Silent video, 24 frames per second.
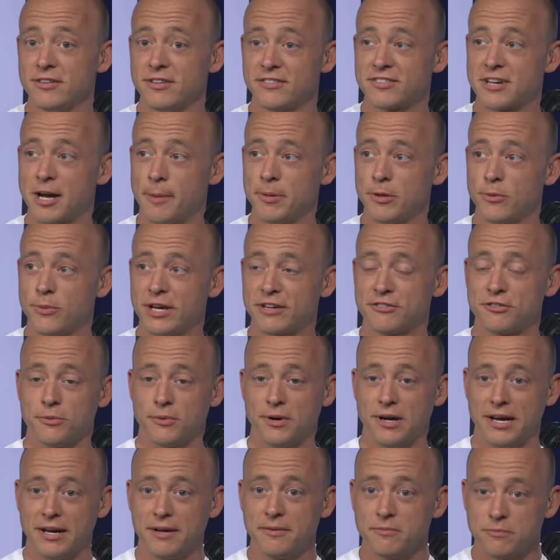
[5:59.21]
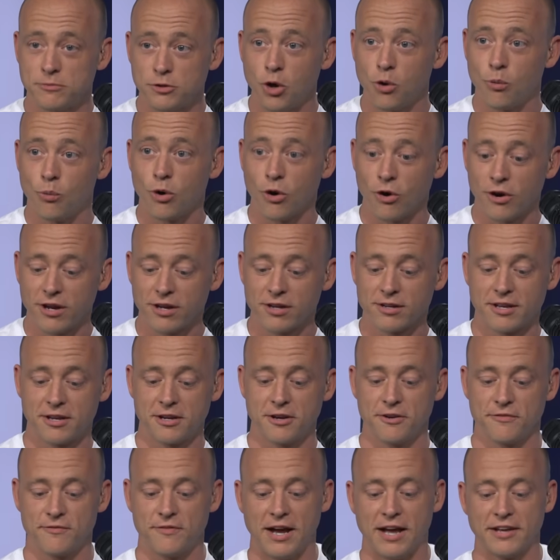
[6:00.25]
It's a couple of weeks away. Don't worry, it'll get
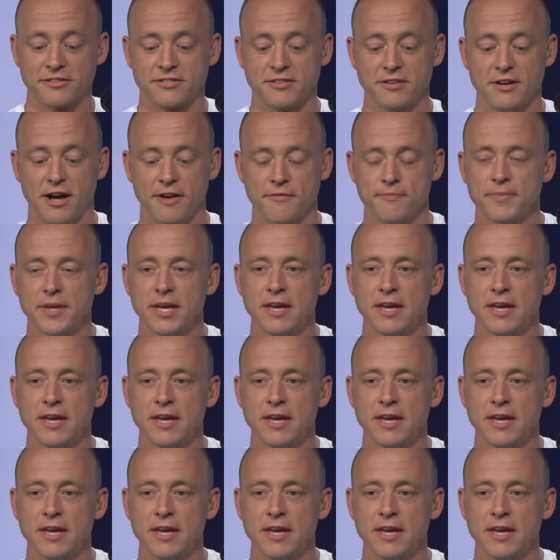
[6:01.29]
here fast enough.